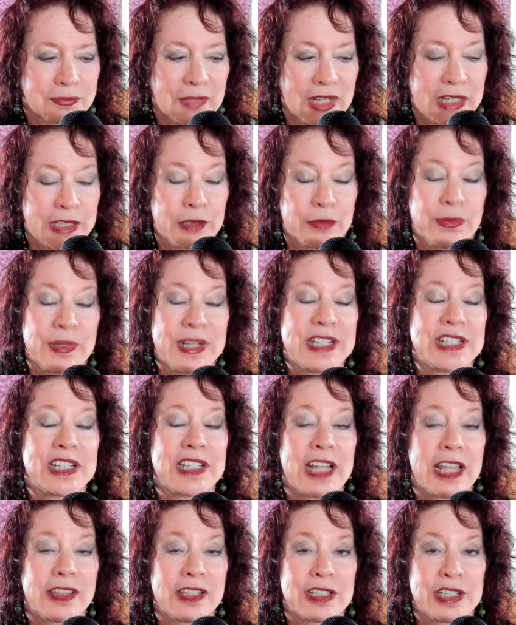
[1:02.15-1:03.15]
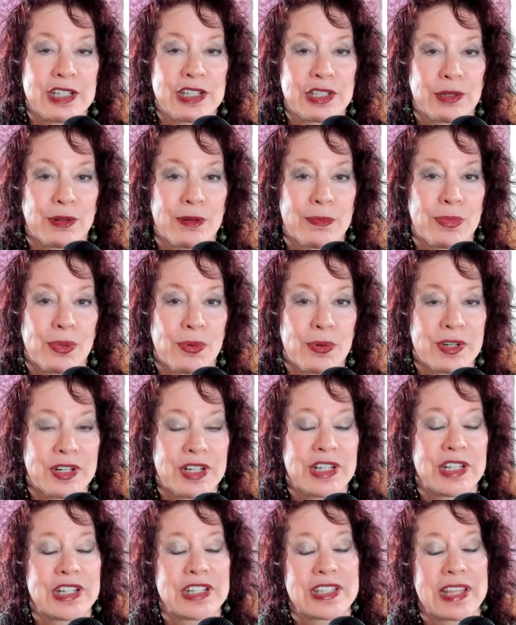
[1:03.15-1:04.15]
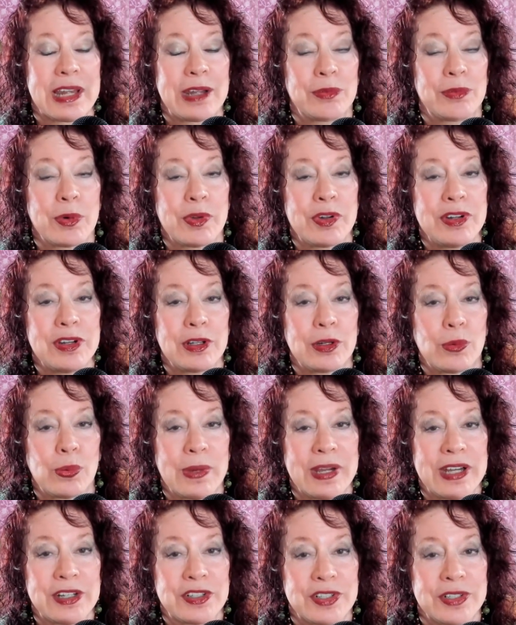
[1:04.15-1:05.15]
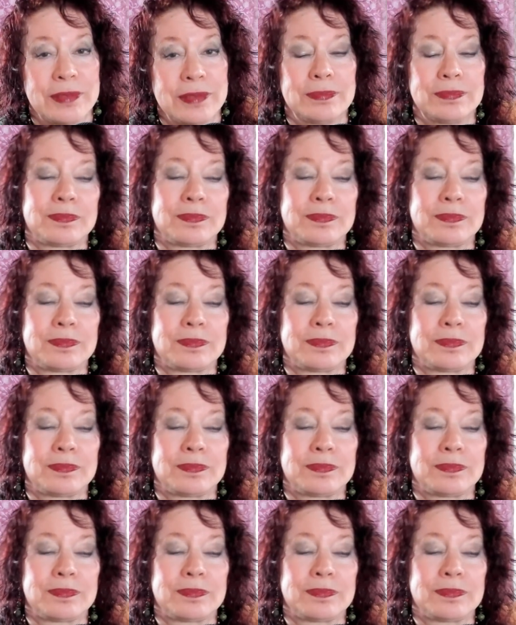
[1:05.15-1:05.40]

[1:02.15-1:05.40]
And the reason that this is so important is that he wrote an equation